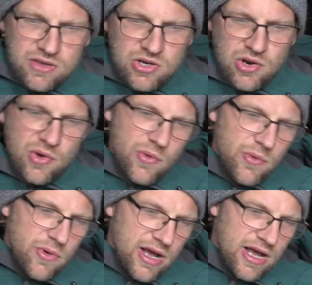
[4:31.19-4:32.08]
you
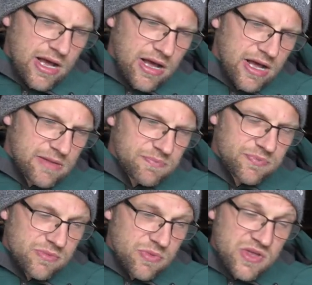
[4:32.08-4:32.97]
know, uh,
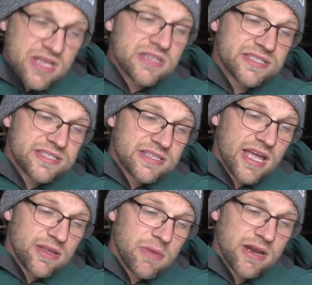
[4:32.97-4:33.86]
things
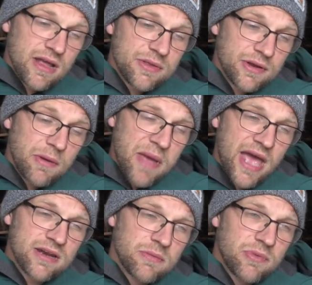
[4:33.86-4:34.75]
that you may not think are
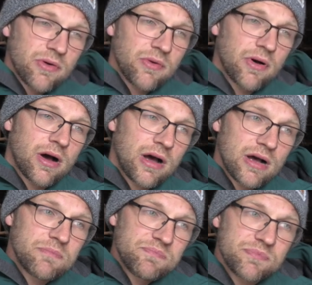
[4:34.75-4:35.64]
patentable
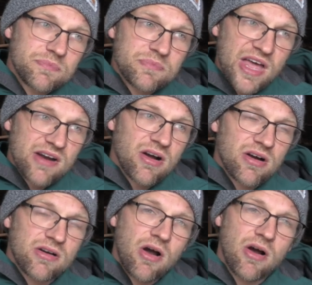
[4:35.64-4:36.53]
um, that
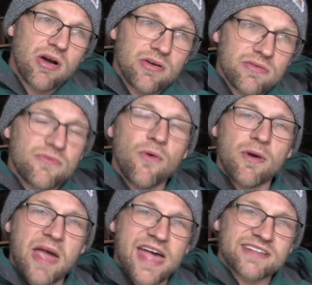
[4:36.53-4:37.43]
are are
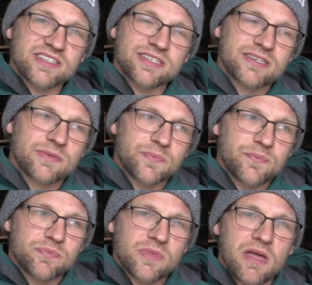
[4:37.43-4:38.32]
formats,
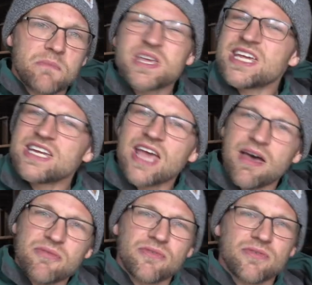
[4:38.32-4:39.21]

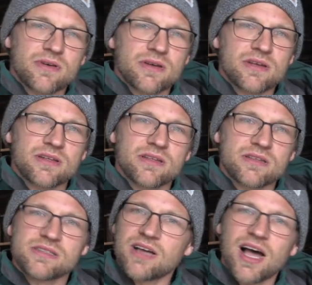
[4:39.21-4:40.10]
PDF,
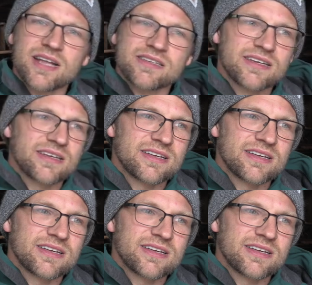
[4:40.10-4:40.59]
dot,